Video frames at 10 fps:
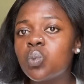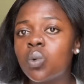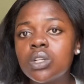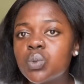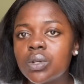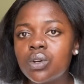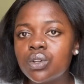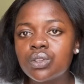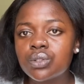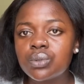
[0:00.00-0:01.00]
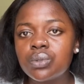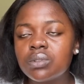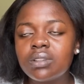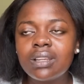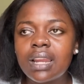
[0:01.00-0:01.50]
what we go
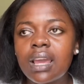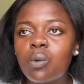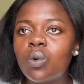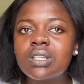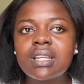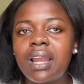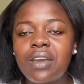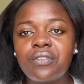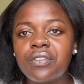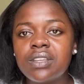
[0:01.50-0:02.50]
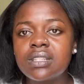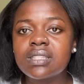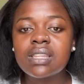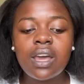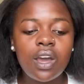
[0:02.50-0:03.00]
through, like what life is.